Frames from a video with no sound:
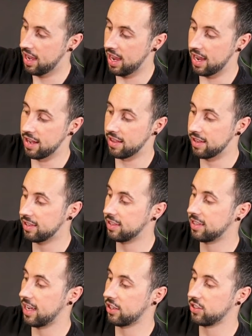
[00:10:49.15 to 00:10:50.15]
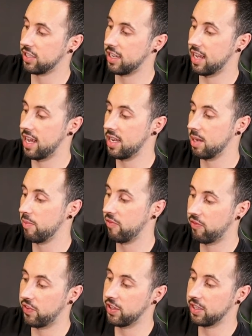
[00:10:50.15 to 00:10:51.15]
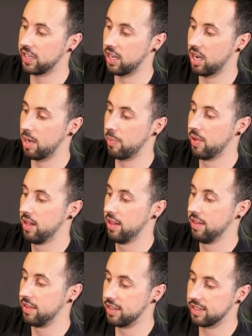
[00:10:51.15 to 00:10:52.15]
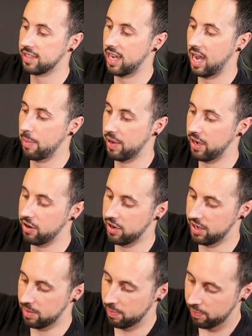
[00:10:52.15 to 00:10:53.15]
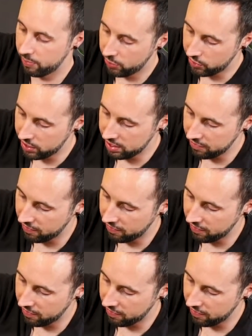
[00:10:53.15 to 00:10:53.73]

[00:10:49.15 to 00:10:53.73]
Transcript: And this is actually gonna end up filling up this top area pretty